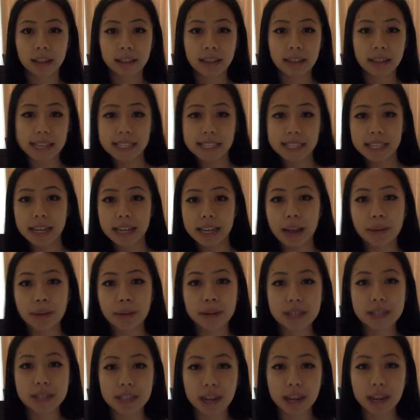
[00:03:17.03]
Lastly, I
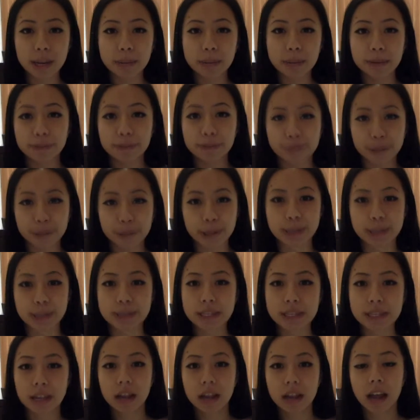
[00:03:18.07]
want to talk about photos.
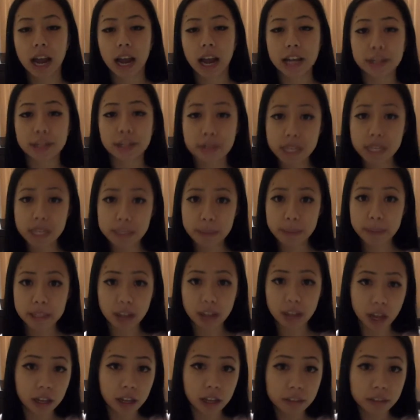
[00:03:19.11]
I do expect
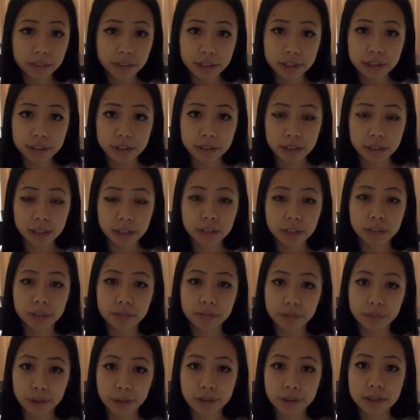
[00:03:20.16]
all of you to include
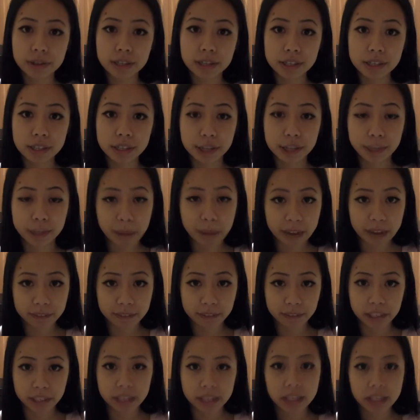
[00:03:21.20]
photos into your
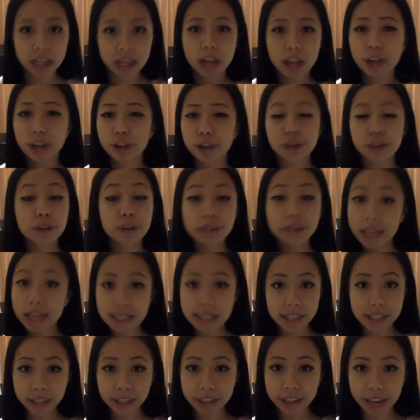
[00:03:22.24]
pamphlet. You don't
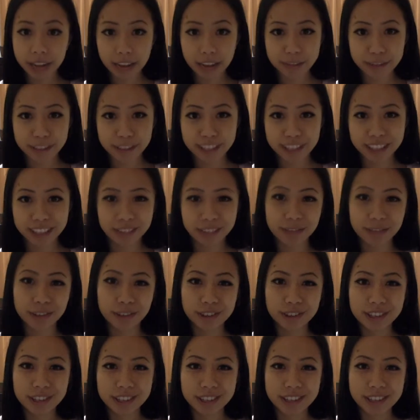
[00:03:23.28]
necessarily have to take the
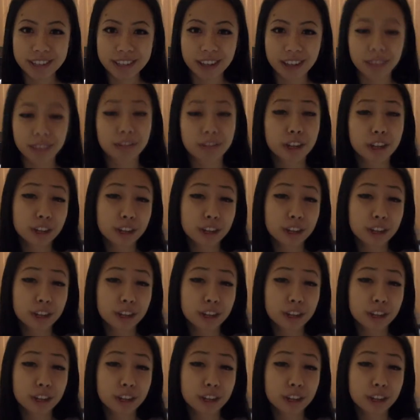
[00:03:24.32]
photos yourself.